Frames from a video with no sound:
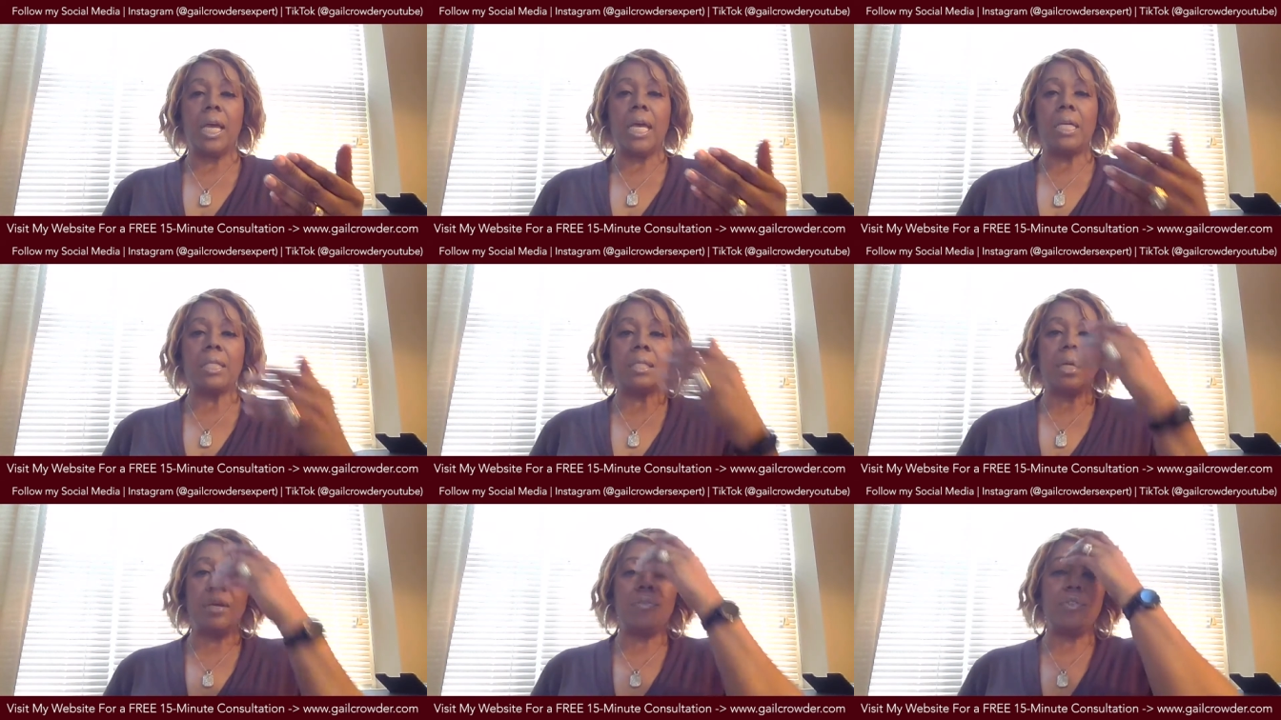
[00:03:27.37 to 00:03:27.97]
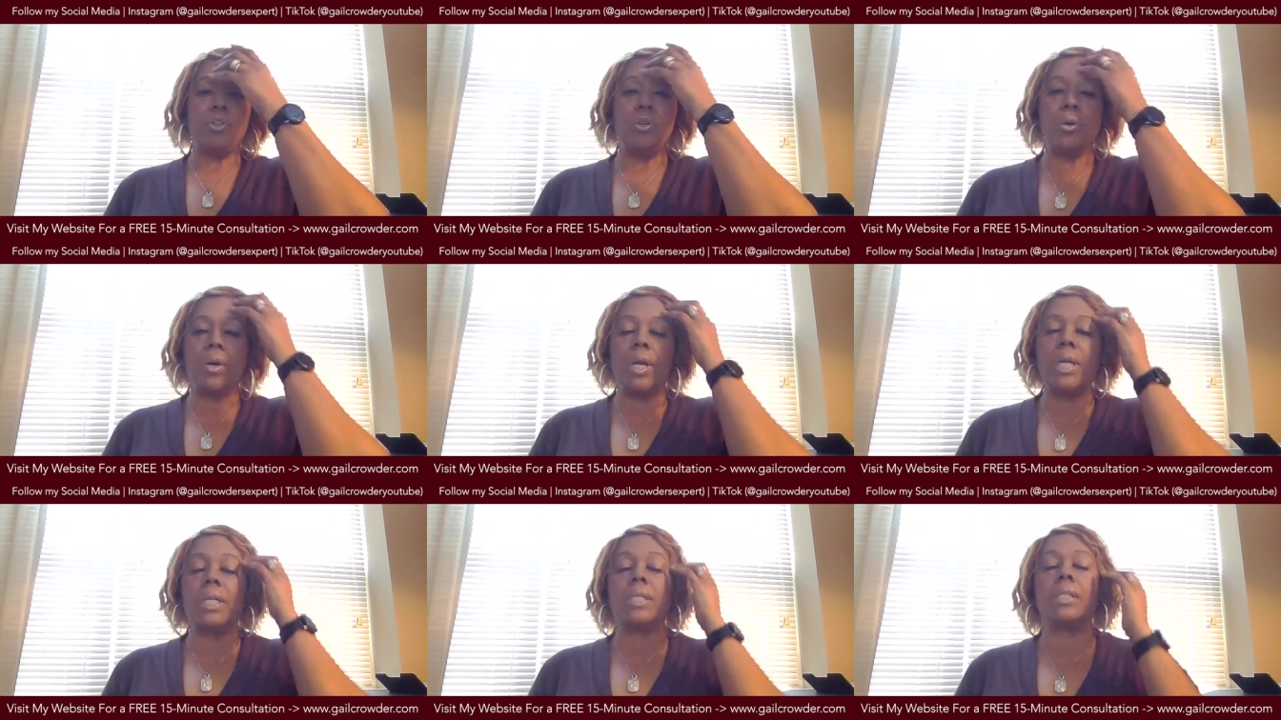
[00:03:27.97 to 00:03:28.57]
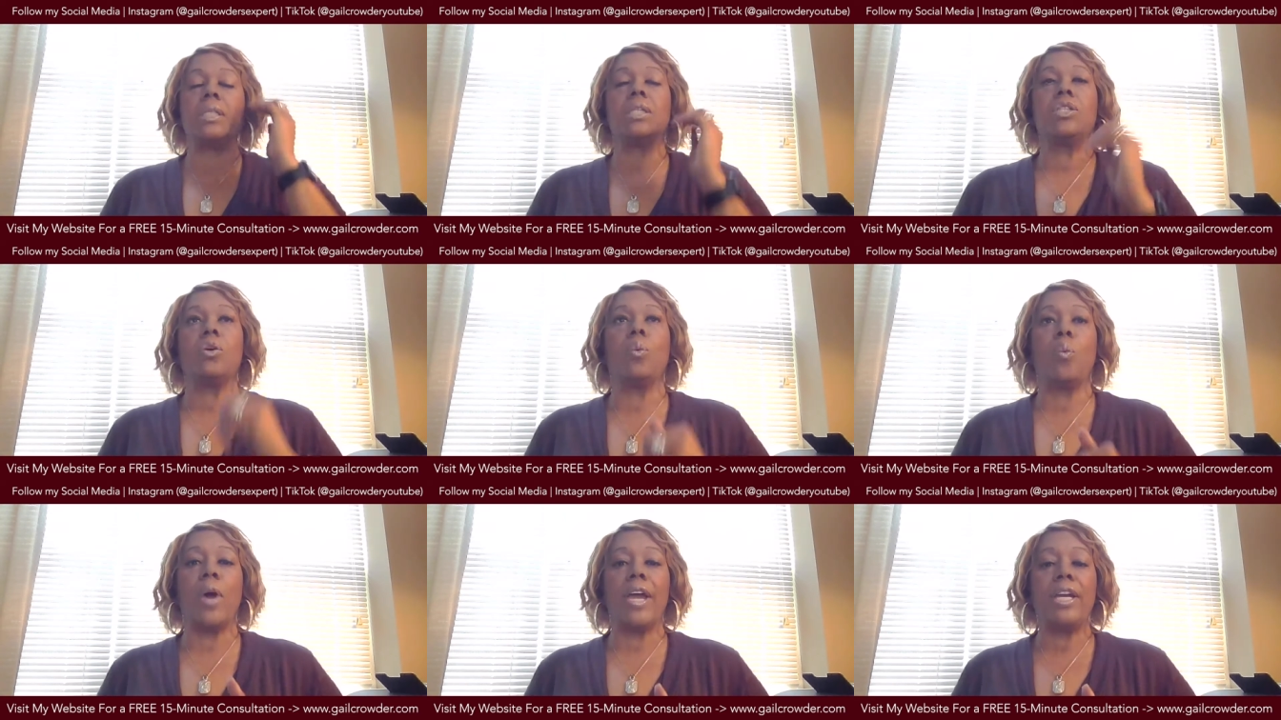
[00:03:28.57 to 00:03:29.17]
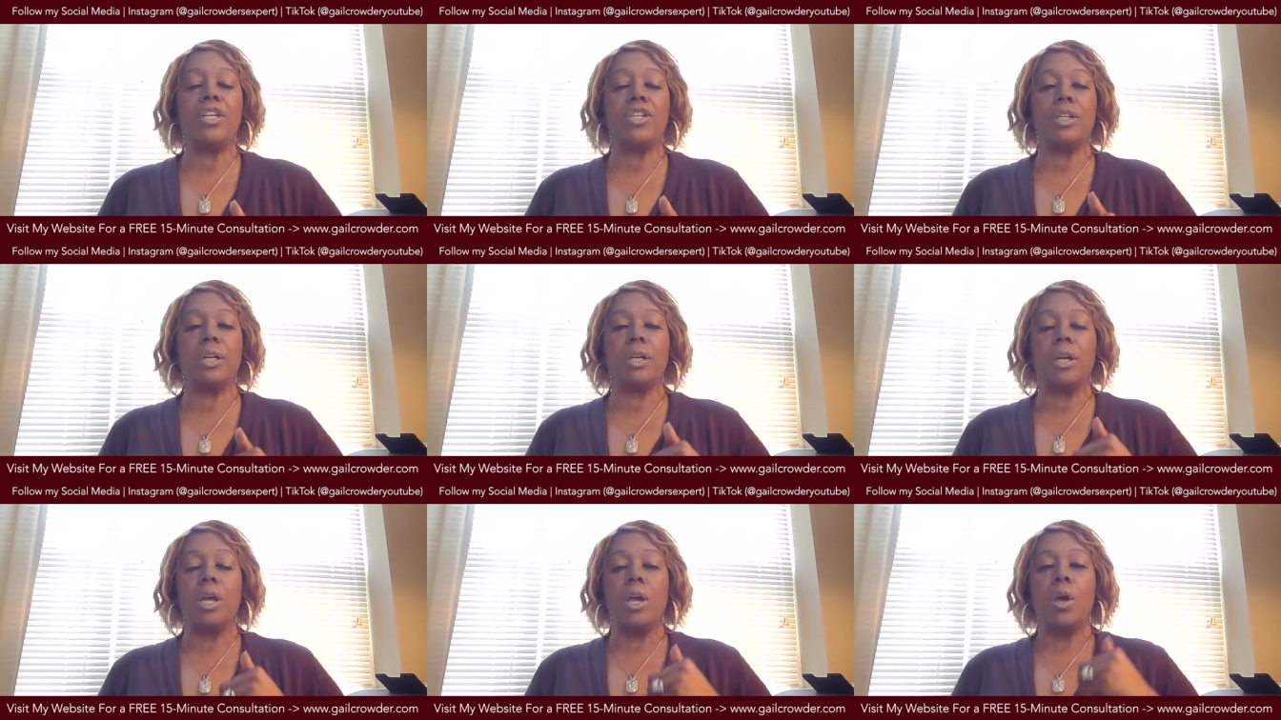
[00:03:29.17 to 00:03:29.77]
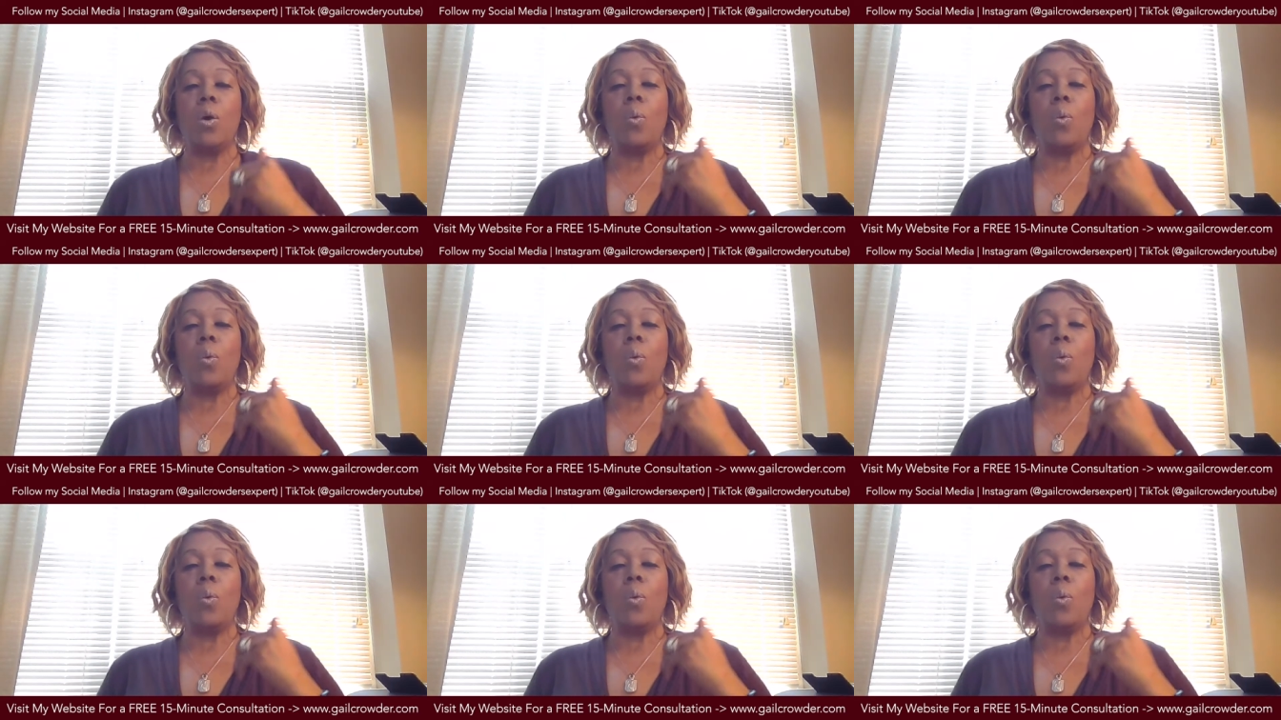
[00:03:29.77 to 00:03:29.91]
is if you're in a situation